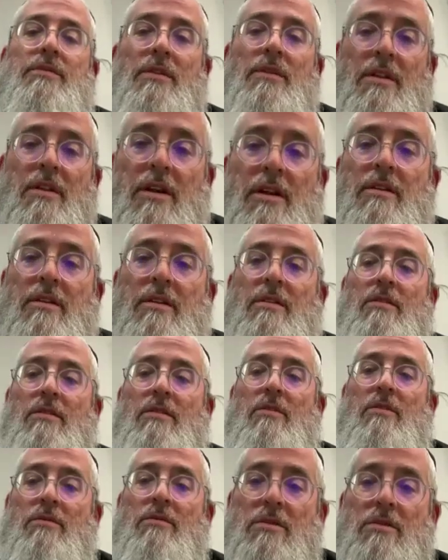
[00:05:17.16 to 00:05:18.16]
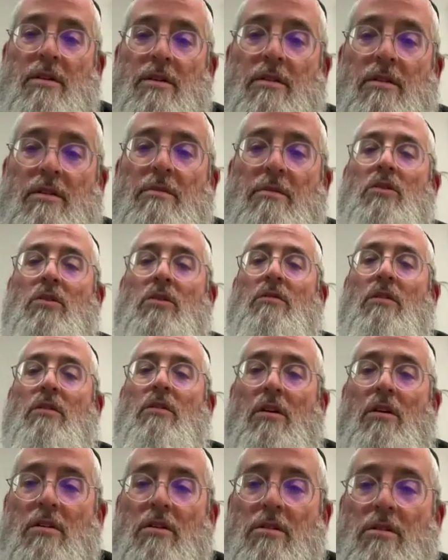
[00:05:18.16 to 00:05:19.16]
then those are mutul
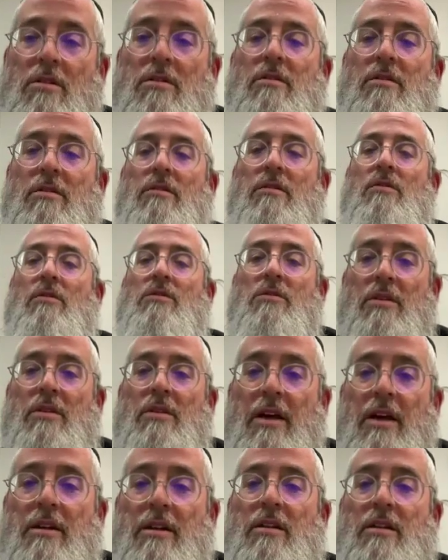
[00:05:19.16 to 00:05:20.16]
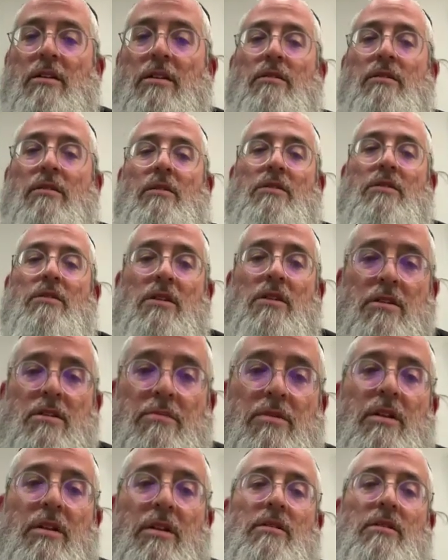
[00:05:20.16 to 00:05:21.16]
lahargon, those you're allowed to kill. Now he says in
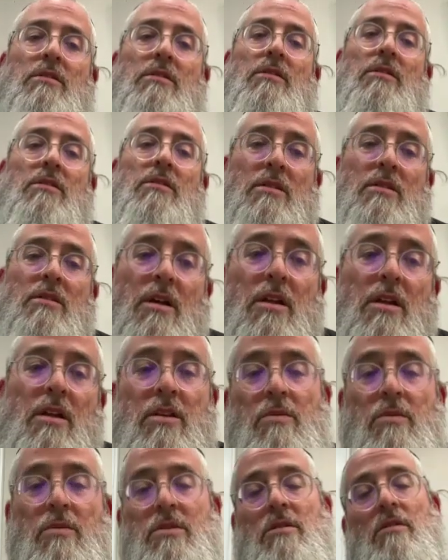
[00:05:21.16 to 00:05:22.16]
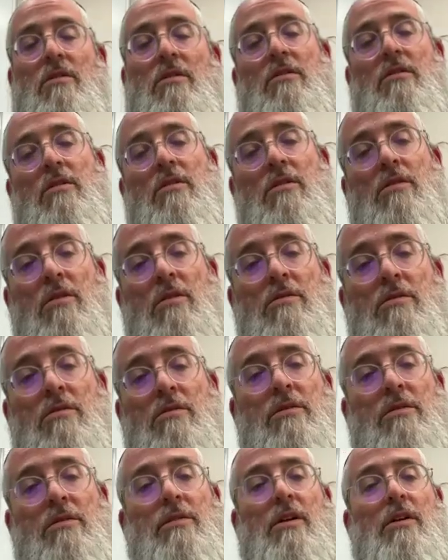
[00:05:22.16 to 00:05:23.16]
parentheses, the ones that are on the
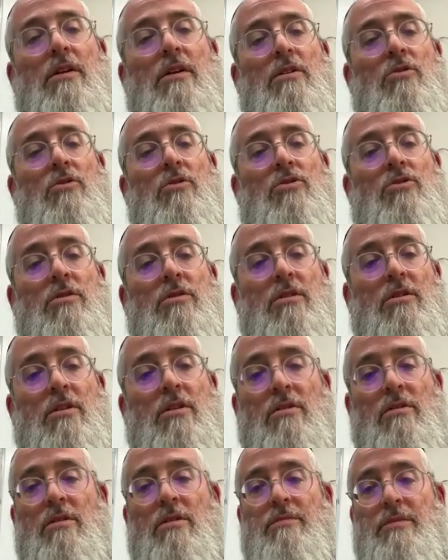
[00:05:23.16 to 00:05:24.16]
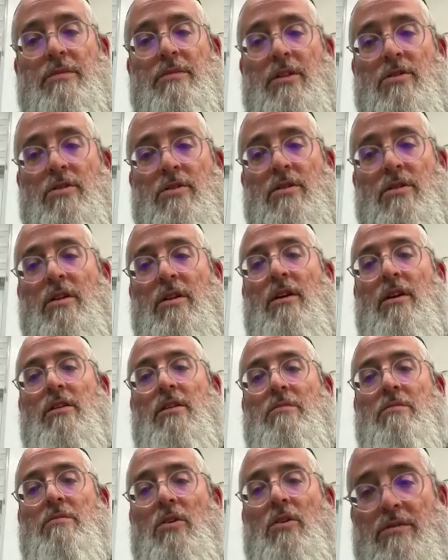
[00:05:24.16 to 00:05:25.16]
clothing, you shouldn't kill them. You should take
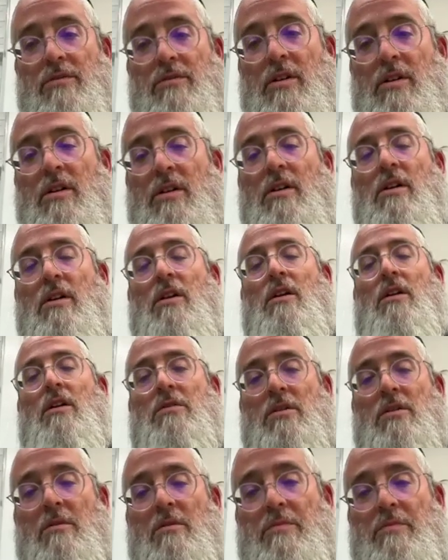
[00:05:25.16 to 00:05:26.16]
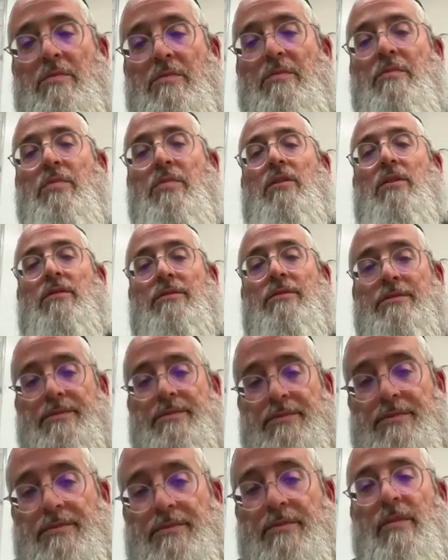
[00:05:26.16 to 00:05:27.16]
them off. So, but
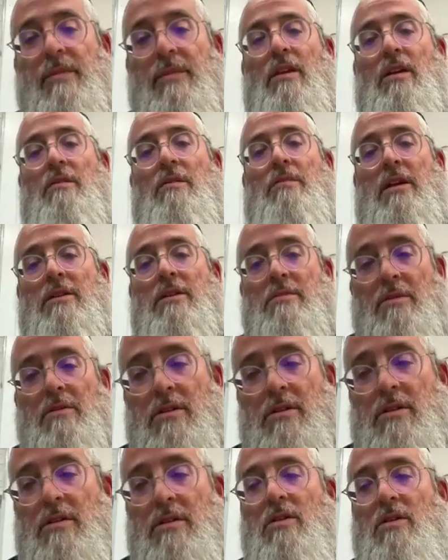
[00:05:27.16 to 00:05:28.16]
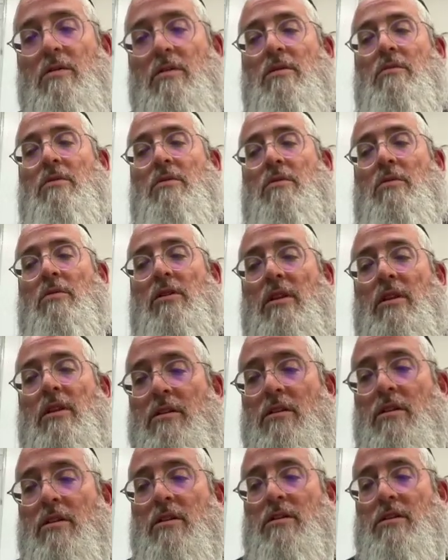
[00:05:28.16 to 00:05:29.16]
that's because it's going with what the
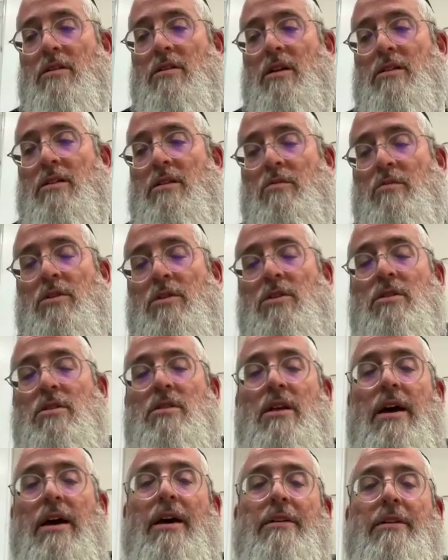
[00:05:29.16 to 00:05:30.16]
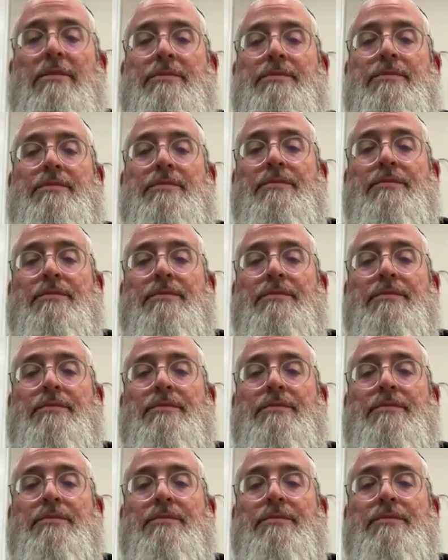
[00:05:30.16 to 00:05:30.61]
halacha says, which is that